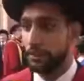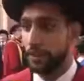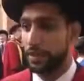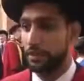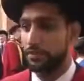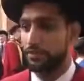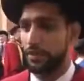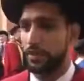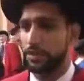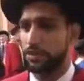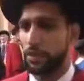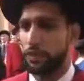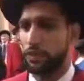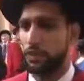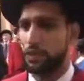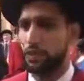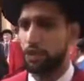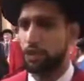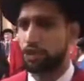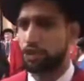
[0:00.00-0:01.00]
Ramadan is very
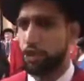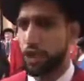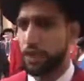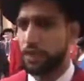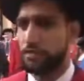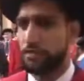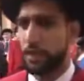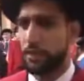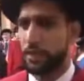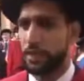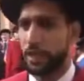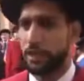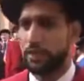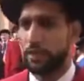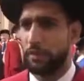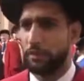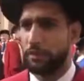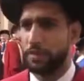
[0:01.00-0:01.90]
tough for him to train in Ramadan.